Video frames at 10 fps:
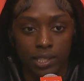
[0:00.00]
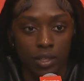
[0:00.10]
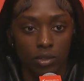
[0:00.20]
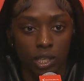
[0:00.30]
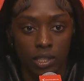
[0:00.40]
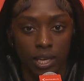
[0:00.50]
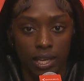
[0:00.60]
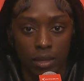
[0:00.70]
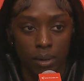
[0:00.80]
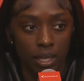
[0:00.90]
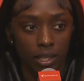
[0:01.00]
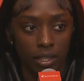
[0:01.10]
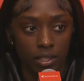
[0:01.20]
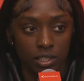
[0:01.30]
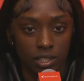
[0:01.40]
I don't think that anybody
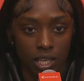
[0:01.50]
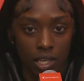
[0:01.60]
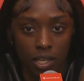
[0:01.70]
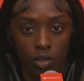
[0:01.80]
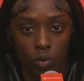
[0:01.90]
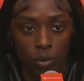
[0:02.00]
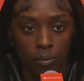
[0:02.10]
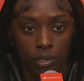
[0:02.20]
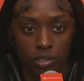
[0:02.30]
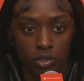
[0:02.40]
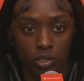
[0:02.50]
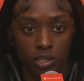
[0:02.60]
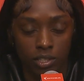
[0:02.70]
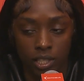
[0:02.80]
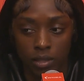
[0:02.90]
can just key in on one person on our
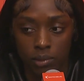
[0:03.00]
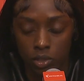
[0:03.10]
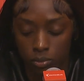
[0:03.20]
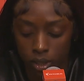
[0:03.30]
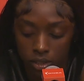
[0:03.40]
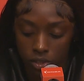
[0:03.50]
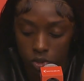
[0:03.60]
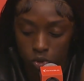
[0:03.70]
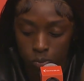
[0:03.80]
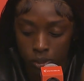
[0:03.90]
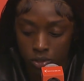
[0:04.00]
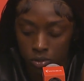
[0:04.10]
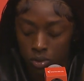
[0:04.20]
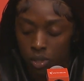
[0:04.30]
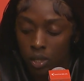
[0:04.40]
team. That's what makes us so
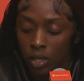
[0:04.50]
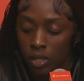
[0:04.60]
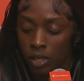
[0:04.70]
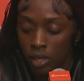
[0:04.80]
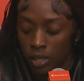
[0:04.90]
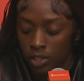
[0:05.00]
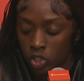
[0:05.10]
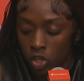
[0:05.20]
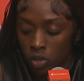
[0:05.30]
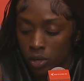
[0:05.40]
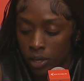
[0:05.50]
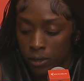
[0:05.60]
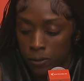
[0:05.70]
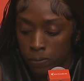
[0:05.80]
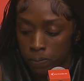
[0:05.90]
special. So
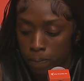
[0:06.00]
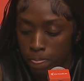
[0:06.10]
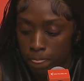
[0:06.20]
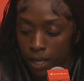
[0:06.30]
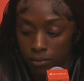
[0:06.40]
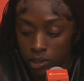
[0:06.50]
I'm